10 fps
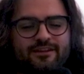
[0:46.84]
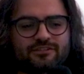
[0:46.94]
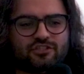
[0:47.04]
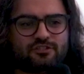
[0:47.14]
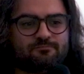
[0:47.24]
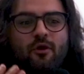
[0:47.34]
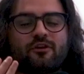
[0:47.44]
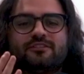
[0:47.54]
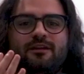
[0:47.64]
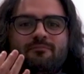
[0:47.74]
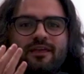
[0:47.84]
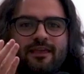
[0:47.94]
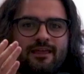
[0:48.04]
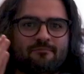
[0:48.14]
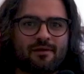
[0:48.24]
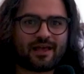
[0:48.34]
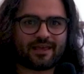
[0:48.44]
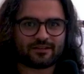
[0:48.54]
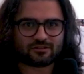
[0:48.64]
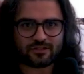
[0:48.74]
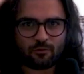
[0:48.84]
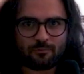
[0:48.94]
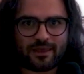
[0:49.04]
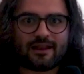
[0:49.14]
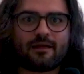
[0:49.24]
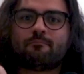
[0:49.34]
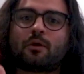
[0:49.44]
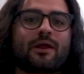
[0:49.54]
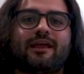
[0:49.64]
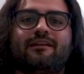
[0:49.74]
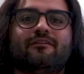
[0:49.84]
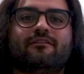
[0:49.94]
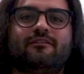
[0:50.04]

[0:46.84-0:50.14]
it sparked something in my little peanut brain.